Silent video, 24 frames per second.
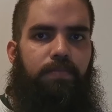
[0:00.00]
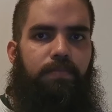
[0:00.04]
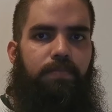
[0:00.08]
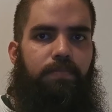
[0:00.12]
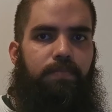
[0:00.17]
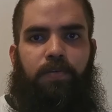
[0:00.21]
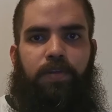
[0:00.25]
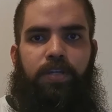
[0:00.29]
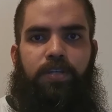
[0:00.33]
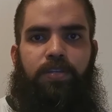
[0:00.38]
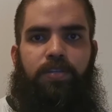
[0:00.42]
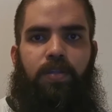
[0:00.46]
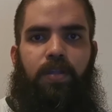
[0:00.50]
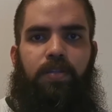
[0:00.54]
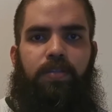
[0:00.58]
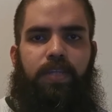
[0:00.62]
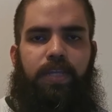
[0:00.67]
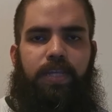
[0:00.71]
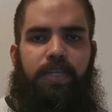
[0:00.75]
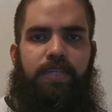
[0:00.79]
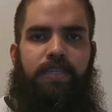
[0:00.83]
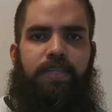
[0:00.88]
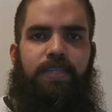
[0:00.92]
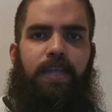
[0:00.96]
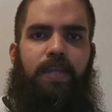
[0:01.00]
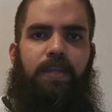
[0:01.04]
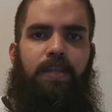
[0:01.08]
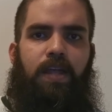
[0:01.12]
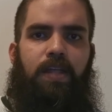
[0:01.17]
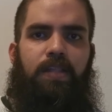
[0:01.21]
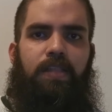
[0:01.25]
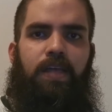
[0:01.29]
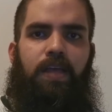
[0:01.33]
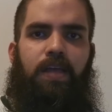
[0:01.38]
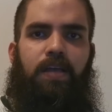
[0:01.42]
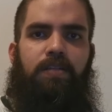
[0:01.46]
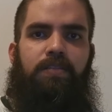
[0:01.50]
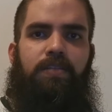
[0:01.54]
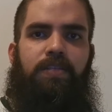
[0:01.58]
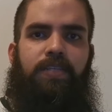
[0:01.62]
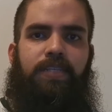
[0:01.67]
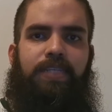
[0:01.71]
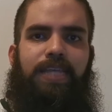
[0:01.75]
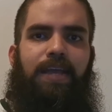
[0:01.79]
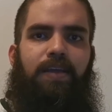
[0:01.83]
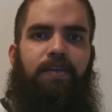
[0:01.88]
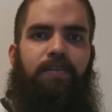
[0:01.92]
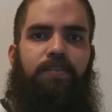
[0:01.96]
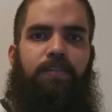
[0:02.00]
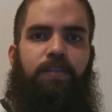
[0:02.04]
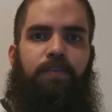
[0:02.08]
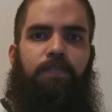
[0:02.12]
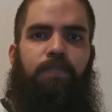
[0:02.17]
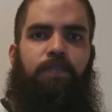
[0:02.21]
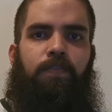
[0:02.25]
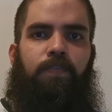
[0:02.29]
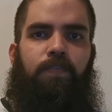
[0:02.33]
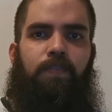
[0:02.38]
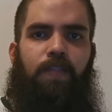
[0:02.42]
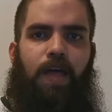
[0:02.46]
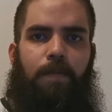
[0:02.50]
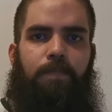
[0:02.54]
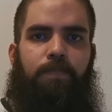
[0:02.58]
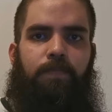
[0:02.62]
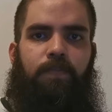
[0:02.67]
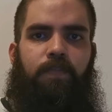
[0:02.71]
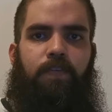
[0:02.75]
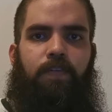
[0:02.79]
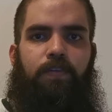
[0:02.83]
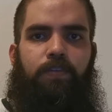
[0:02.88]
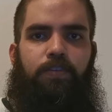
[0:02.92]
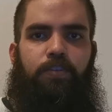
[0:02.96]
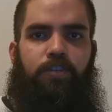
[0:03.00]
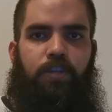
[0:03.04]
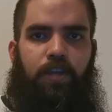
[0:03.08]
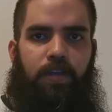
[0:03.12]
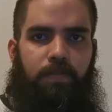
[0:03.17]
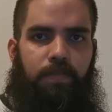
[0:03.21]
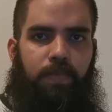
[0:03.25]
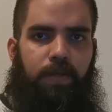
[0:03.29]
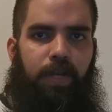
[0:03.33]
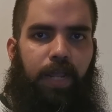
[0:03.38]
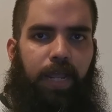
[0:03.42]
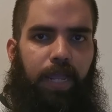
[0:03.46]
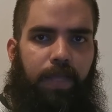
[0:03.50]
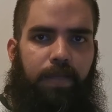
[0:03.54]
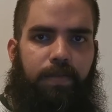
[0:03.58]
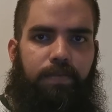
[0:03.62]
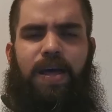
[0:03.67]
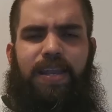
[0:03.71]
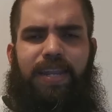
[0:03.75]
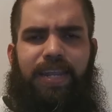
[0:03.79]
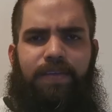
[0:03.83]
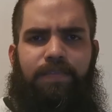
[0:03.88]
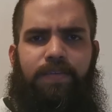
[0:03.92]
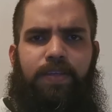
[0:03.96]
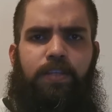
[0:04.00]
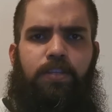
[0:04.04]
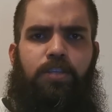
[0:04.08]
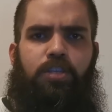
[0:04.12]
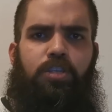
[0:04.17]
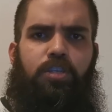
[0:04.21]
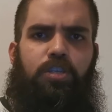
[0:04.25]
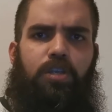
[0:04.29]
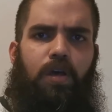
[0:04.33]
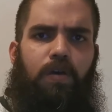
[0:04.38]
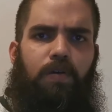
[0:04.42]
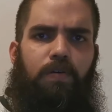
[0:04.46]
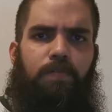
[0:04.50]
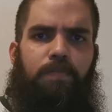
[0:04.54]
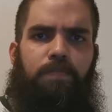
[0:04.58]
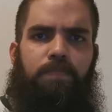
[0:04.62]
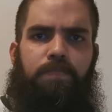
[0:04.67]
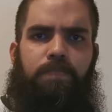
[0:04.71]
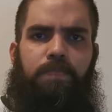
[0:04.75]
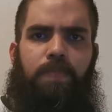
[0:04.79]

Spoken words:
The result is another consecutive flop for Germany, but even so,